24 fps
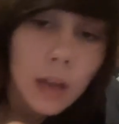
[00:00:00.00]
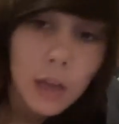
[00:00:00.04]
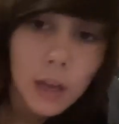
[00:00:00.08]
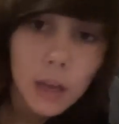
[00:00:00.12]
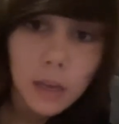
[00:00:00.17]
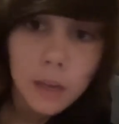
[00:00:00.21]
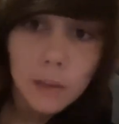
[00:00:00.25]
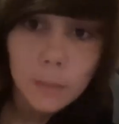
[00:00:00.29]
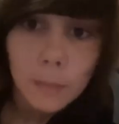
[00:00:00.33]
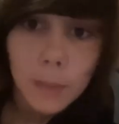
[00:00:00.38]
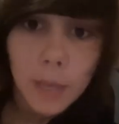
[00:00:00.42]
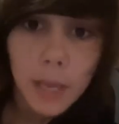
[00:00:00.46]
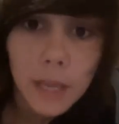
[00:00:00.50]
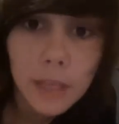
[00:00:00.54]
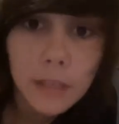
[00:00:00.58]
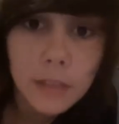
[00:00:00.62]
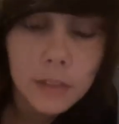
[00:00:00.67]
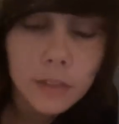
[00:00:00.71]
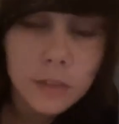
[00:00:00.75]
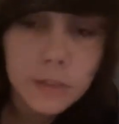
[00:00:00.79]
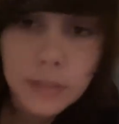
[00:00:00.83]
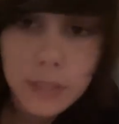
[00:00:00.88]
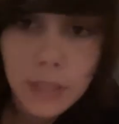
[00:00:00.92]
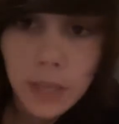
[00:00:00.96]
And
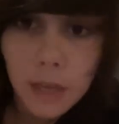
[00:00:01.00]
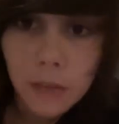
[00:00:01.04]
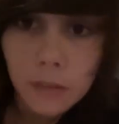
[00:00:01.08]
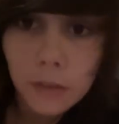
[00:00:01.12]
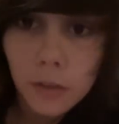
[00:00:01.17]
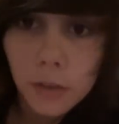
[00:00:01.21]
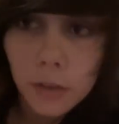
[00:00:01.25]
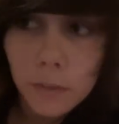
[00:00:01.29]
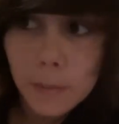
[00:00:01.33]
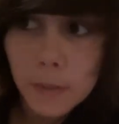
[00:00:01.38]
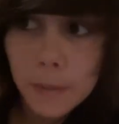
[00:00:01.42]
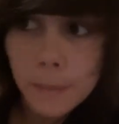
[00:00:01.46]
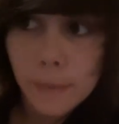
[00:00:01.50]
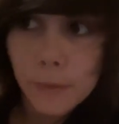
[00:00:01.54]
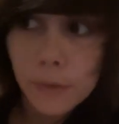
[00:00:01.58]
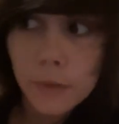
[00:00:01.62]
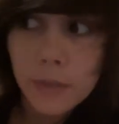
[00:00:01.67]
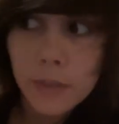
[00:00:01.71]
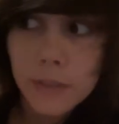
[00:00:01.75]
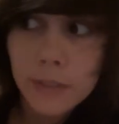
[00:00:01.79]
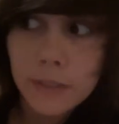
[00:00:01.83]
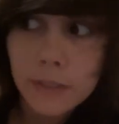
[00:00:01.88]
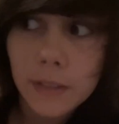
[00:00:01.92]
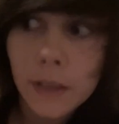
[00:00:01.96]
you see, a lot of people
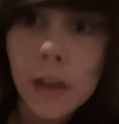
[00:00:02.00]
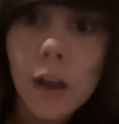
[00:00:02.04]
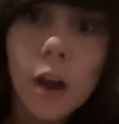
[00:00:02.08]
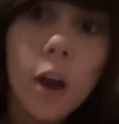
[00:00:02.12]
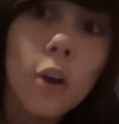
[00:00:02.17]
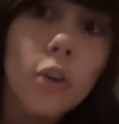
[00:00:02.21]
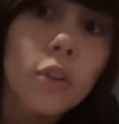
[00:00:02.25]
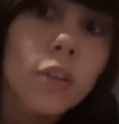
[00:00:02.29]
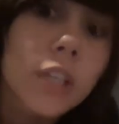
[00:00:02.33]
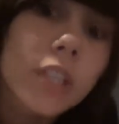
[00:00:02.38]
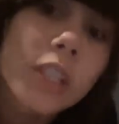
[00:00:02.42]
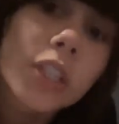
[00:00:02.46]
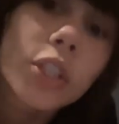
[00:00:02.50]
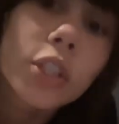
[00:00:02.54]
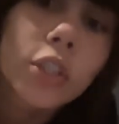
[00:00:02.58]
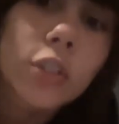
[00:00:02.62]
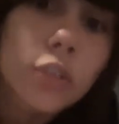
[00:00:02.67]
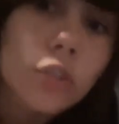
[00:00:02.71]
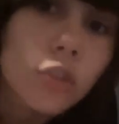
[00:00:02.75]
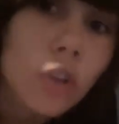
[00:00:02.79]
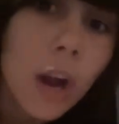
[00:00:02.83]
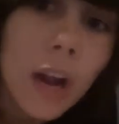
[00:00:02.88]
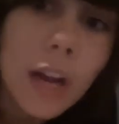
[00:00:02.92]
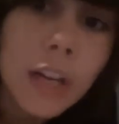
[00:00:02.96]
just say, oh, just
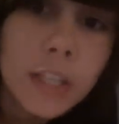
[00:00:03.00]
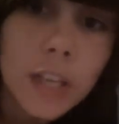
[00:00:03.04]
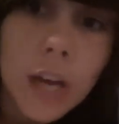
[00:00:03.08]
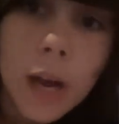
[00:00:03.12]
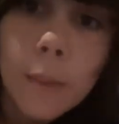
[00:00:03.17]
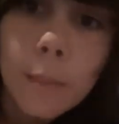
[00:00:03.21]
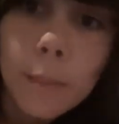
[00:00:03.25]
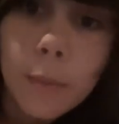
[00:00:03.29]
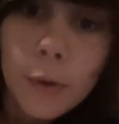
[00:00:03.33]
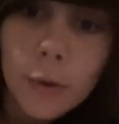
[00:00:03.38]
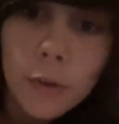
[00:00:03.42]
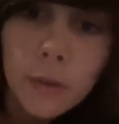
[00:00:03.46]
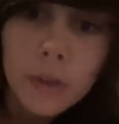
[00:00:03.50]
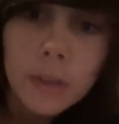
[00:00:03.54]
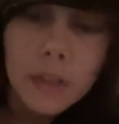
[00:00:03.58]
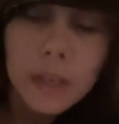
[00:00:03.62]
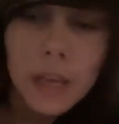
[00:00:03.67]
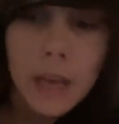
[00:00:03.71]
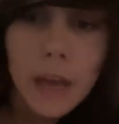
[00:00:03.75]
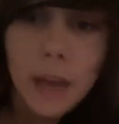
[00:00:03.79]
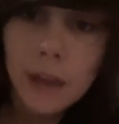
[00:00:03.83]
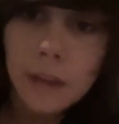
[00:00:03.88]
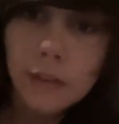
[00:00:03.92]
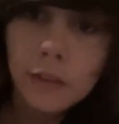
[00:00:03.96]
use dry shampoo.
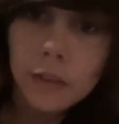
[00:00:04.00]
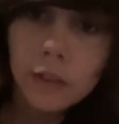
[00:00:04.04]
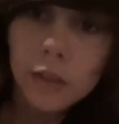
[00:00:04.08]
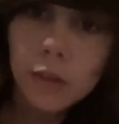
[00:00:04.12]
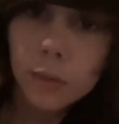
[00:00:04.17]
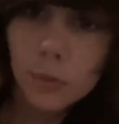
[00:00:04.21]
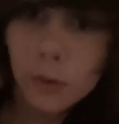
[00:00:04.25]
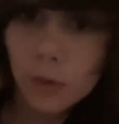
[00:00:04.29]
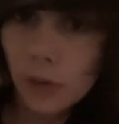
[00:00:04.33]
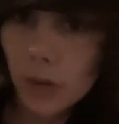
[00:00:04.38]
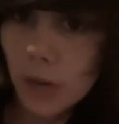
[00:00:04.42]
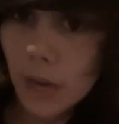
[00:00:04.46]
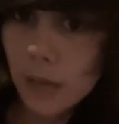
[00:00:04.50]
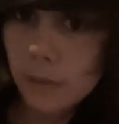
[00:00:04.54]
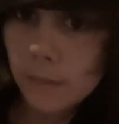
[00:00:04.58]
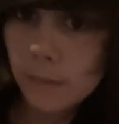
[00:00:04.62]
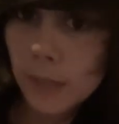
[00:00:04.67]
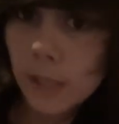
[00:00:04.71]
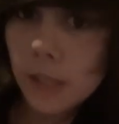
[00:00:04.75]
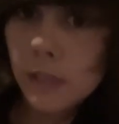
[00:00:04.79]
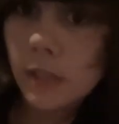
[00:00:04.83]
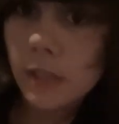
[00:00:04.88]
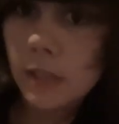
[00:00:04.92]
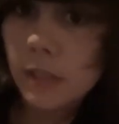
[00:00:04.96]
And, well, I
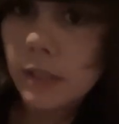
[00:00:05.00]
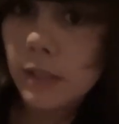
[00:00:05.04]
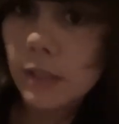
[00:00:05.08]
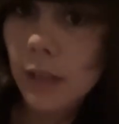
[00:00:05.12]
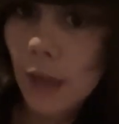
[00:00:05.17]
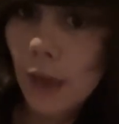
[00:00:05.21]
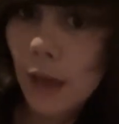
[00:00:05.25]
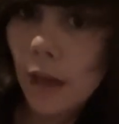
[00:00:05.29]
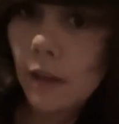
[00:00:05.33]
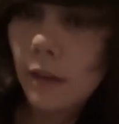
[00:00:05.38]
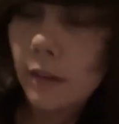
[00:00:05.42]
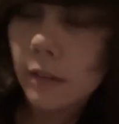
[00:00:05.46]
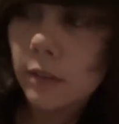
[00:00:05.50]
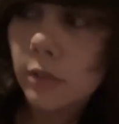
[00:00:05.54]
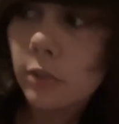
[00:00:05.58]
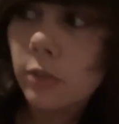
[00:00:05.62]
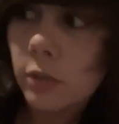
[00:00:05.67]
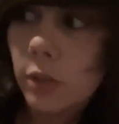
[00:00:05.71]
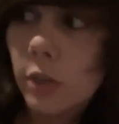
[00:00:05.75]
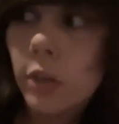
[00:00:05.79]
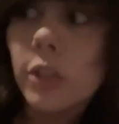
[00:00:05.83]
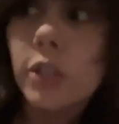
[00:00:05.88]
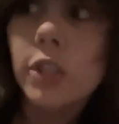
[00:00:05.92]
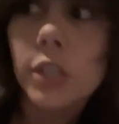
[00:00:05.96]
mean, yeah, you
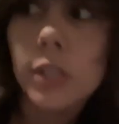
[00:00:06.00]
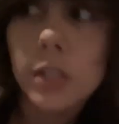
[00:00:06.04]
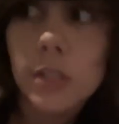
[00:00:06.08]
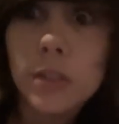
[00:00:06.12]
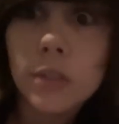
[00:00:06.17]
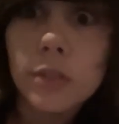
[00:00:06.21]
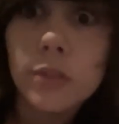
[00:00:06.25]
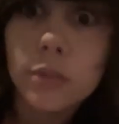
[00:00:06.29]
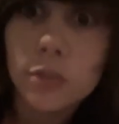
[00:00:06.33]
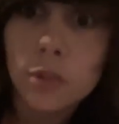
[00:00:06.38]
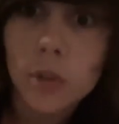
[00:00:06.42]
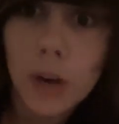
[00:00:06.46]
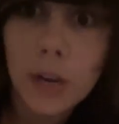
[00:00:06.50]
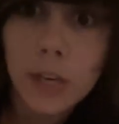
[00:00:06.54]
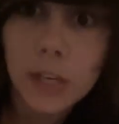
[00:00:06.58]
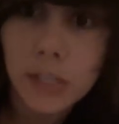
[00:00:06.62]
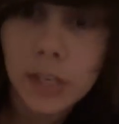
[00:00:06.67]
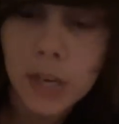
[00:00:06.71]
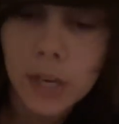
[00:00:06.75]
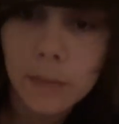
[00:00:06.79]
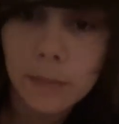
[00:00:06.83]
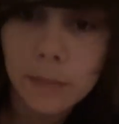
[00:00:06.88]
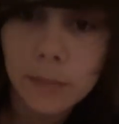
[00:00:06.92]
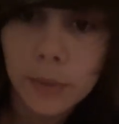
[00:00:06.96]
could just use dry
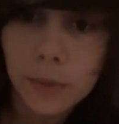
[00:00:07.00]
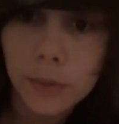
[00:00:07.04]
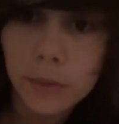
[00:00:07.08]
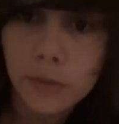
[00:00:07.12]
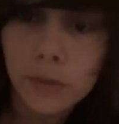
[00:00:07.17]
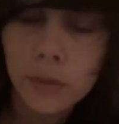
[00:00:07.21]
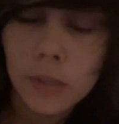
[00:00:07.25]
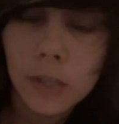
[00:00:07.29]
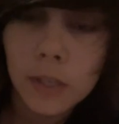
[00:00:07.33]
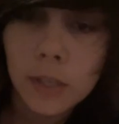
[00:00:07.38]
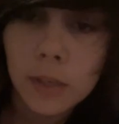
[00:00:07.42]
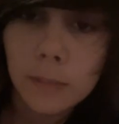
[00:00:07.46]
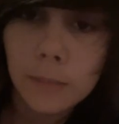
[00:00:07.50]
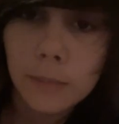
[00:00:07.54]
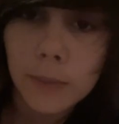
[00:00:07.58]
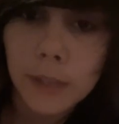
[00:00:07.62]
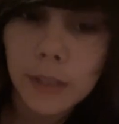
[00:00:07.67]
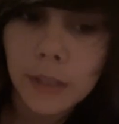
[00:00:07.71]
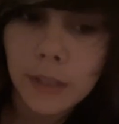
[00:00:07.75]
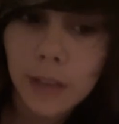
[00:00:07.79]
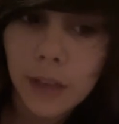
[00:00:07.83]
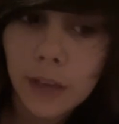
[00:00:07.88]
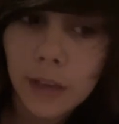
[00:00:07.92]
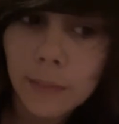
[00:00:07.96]
shampoo.
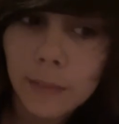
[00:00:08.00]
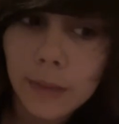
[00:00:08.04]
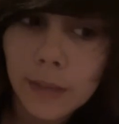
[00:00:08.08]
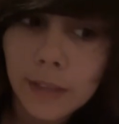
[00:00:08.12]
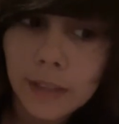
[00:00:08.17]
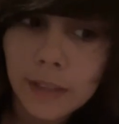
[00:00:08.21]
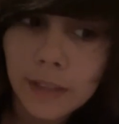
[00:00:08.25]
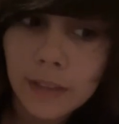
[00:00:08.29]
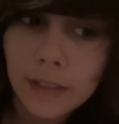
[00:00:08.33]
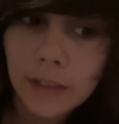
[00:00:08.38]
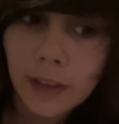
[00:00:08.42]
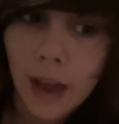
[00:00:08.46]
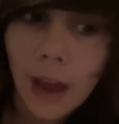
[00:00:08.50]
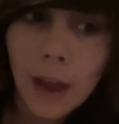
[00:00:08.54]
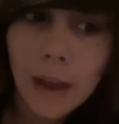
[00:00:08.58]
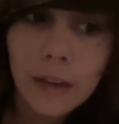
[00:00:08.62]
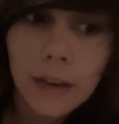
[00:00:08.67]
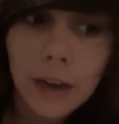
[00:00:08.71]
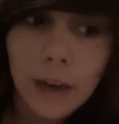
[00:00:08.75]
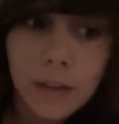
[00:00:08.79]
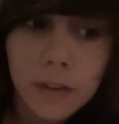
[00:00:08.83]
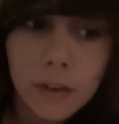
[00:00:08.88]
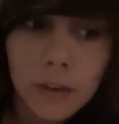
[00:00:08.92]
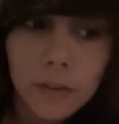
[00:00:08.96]
But, I mean,
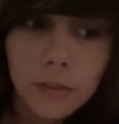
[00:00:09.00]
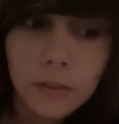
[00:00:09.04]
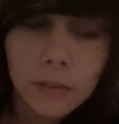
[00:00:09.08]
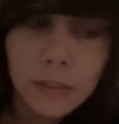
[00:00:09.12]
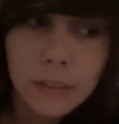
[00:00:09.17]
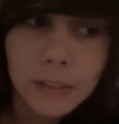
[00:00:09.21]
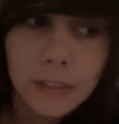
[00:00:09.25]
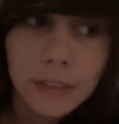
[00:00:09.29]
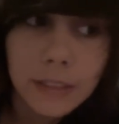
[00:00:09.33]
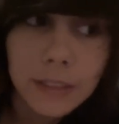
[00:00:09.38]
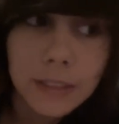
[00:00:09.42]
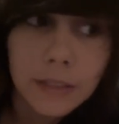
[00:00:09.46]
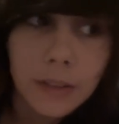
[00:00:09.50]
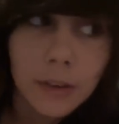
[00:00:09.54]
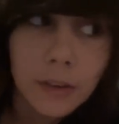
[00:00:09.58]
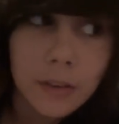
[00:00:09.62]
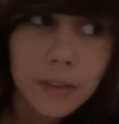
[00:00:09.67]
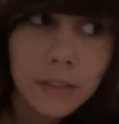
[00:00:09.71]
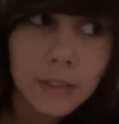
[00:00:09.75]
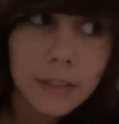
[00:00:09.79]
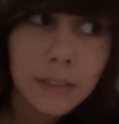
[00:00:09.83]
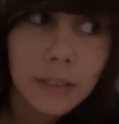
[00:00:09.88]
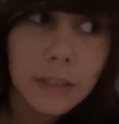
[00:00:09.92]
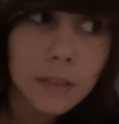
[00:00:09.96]
I don't really
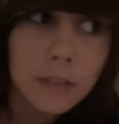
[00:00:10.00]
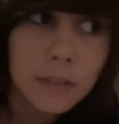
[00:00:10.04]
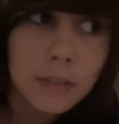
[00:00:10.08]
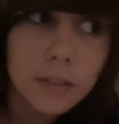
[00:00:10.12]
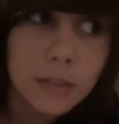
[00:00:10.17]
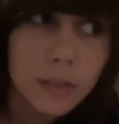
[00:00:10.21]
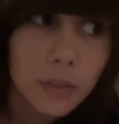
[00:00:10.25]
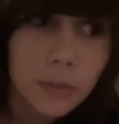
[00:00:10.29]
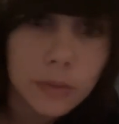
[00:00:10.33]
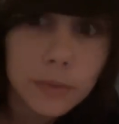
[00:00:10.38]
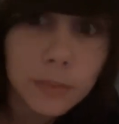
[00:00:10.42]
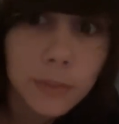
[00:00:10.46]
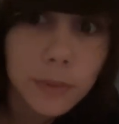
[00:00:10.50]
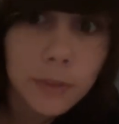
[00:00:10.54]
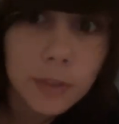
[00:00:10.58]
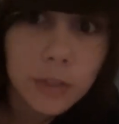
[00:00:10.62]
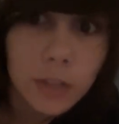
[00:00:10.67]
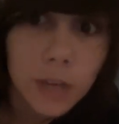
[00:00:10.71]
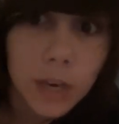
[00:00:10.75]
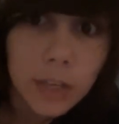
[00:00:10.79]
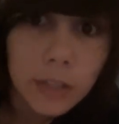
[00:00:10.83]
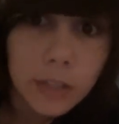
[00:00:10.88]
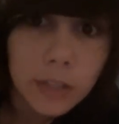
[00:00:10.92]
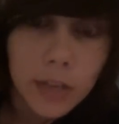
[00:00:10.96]
notice any results with
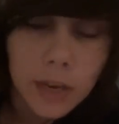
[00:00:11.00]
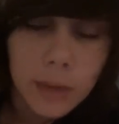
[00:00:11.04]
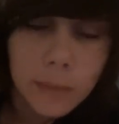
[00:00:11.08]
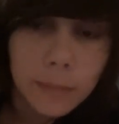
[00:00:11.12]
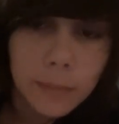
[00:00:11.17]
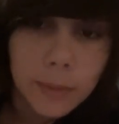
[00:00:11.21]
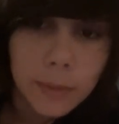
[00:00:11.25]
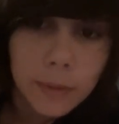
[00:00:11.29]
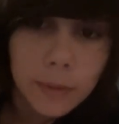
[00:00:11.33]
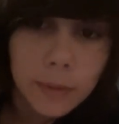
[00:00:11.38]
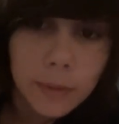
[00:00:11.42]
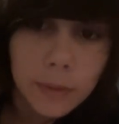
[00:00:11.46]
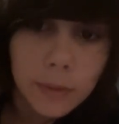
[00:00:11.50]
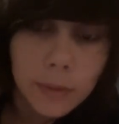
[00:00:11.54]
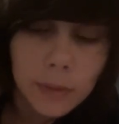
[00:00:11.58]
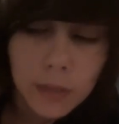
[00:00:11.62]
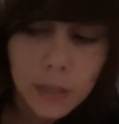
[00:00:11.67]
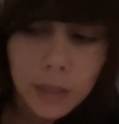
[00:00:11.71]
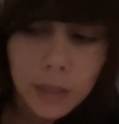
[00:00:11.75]
dry shampoo.